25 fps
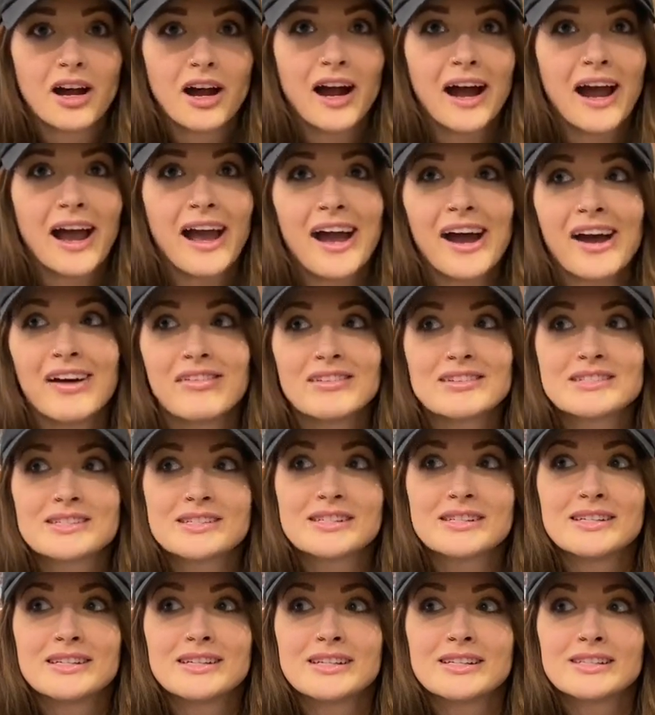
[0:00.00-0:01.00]
I
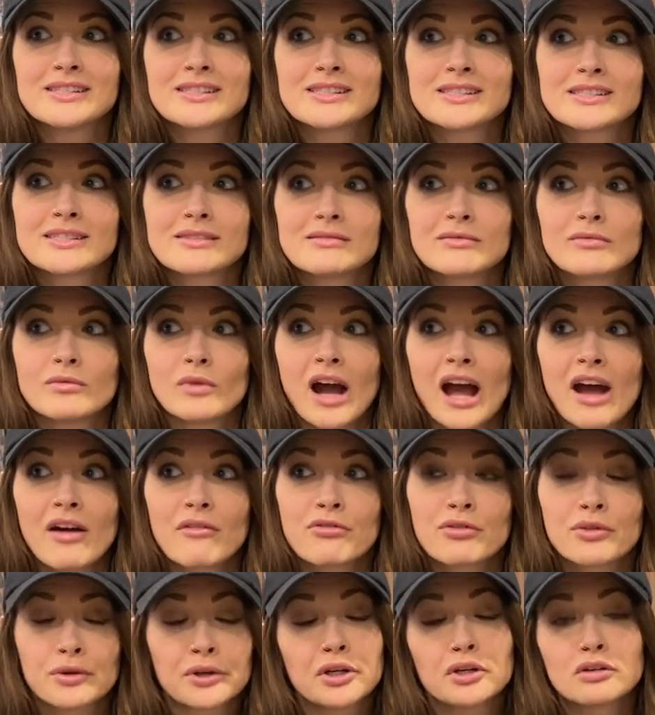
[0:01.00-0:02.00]

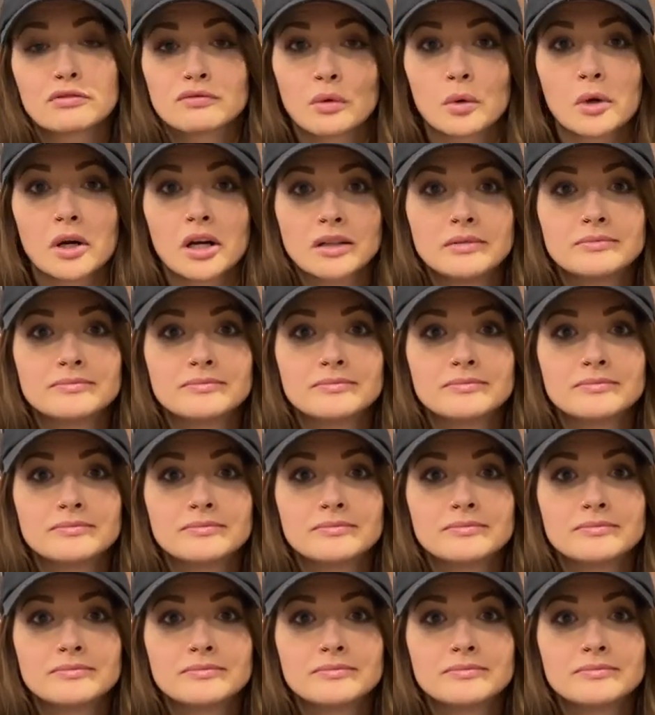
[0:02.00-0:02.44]
have 3 or 4.